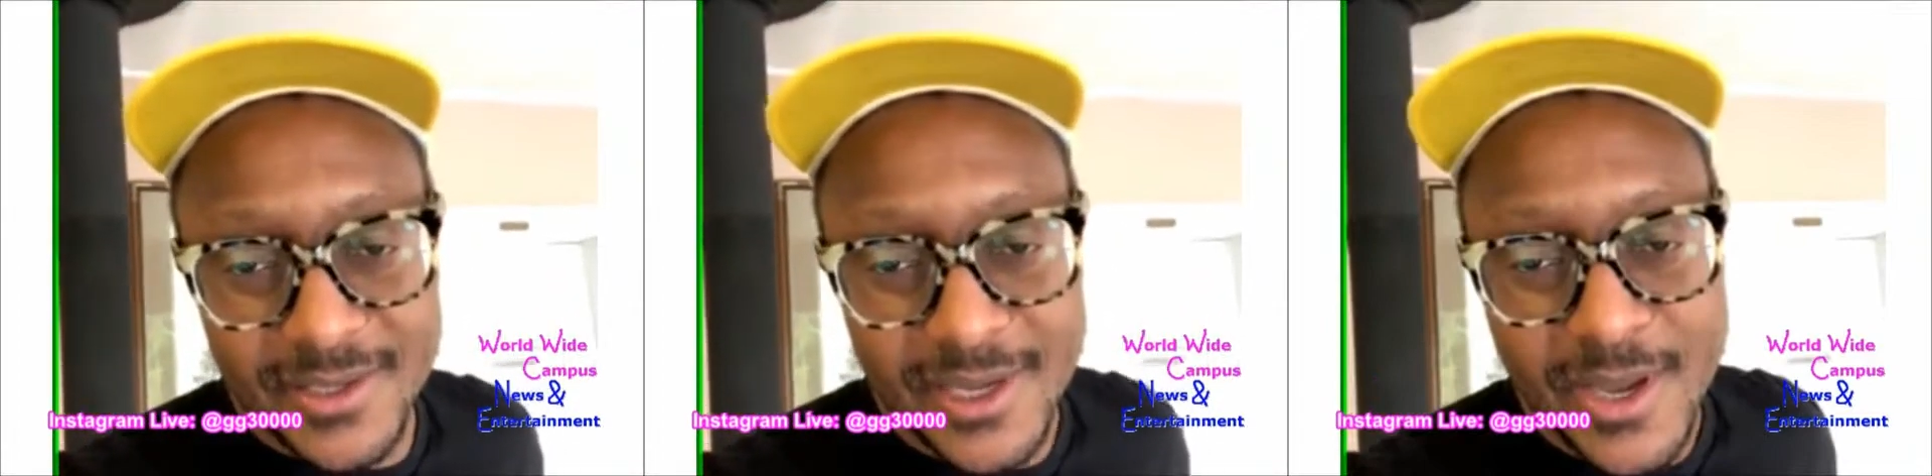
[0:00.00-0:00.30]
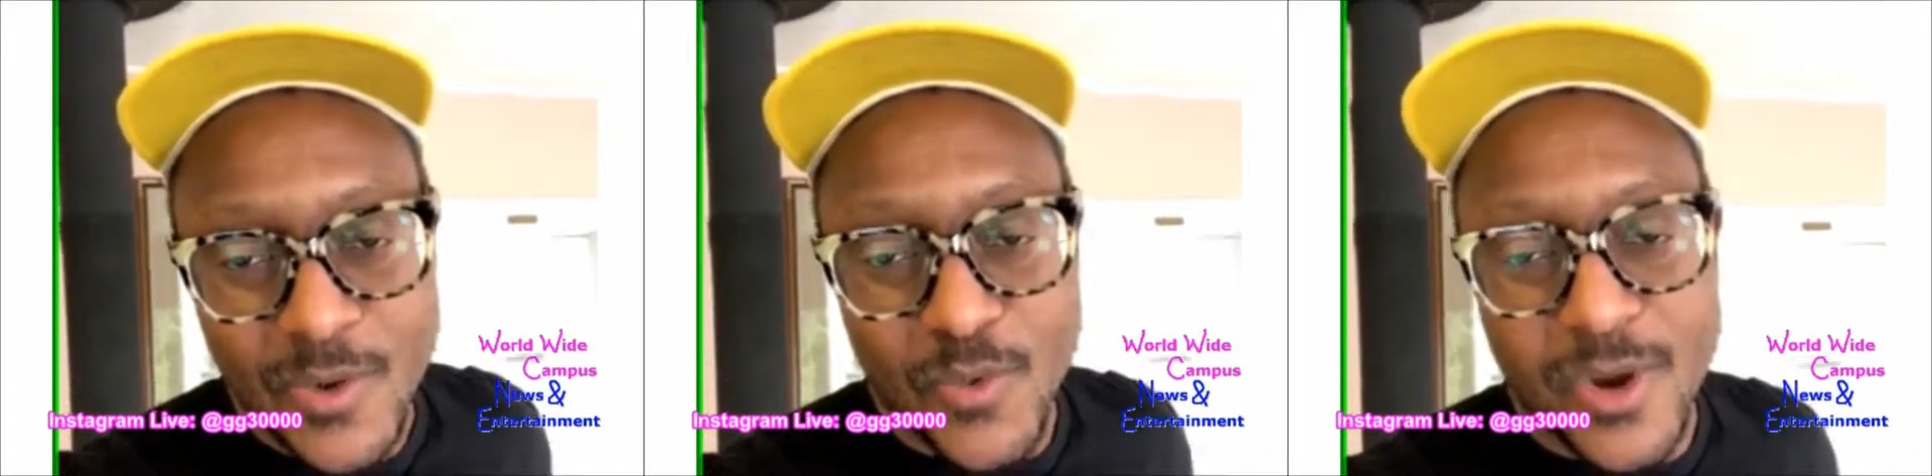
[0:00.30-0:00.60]

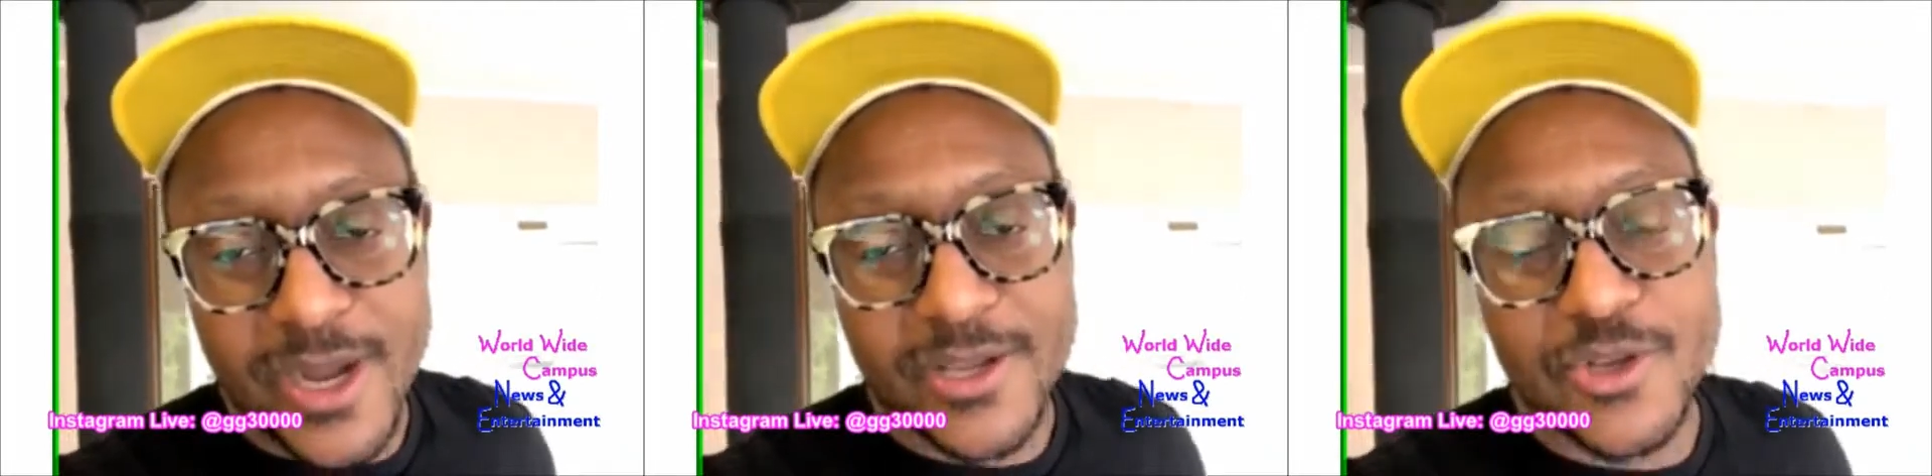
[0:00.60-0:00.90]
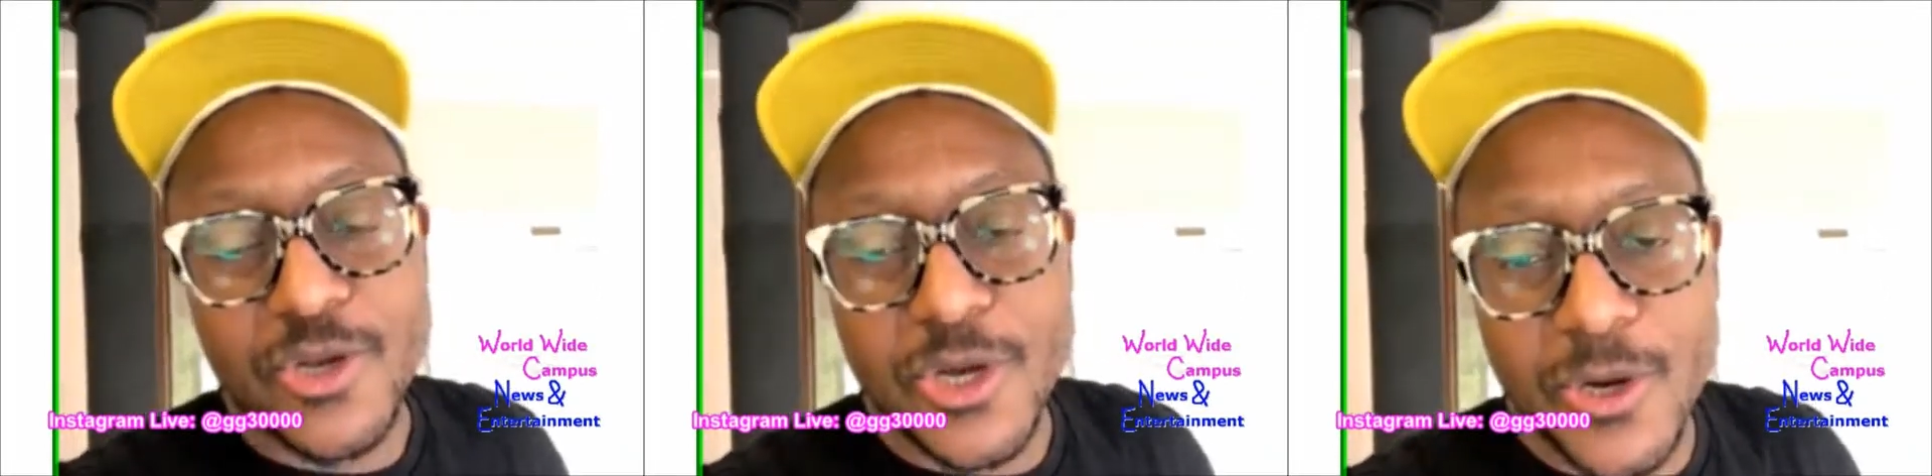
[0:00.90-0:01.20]
what you
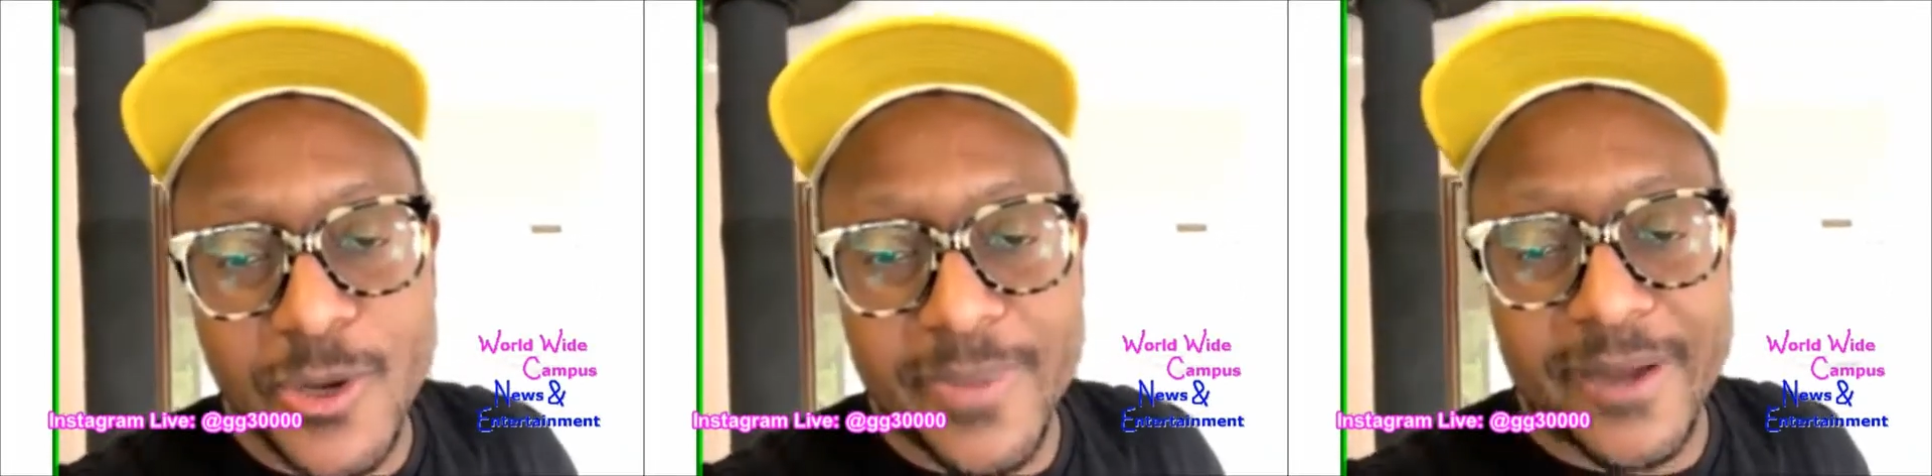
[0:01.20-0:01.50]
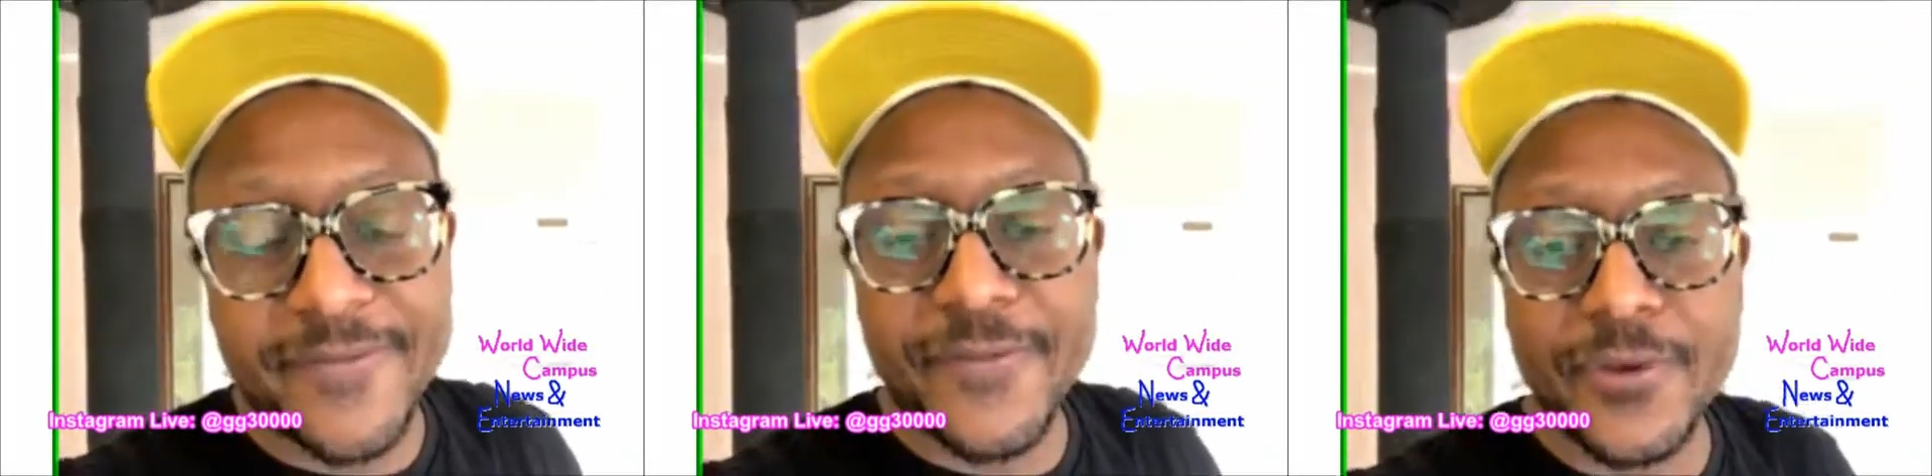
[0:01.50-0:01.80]
know about
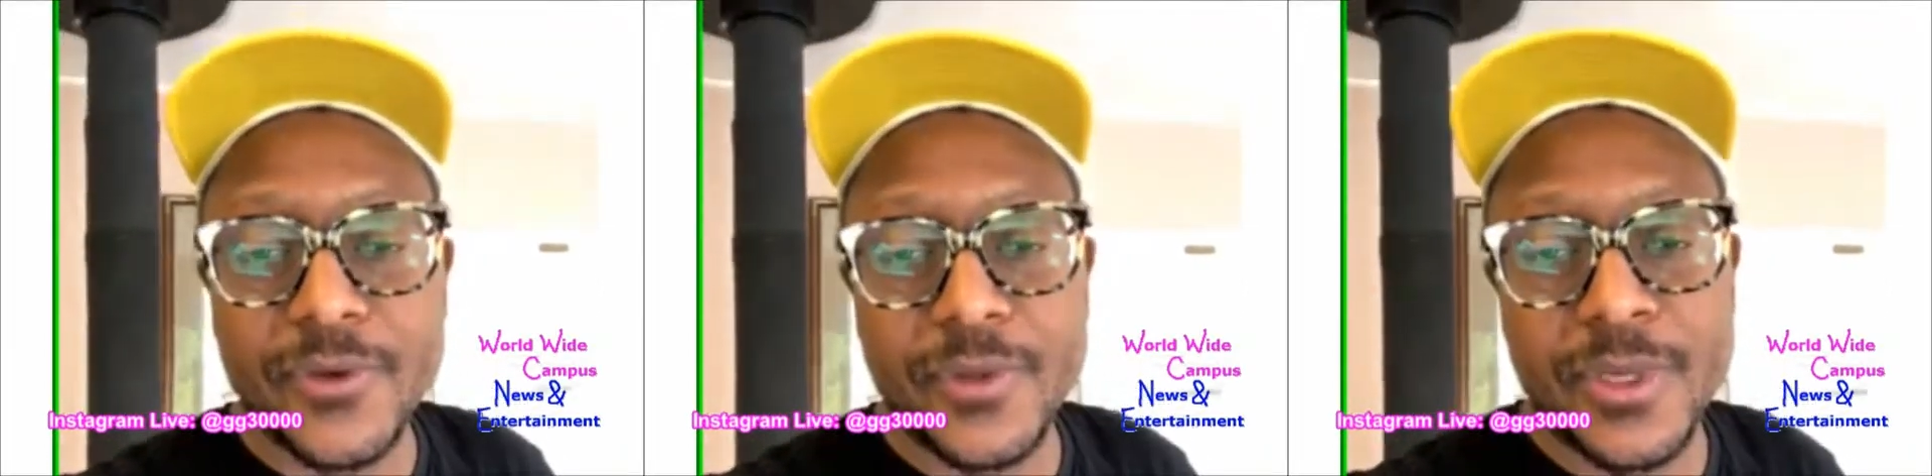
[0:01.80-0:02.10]
food.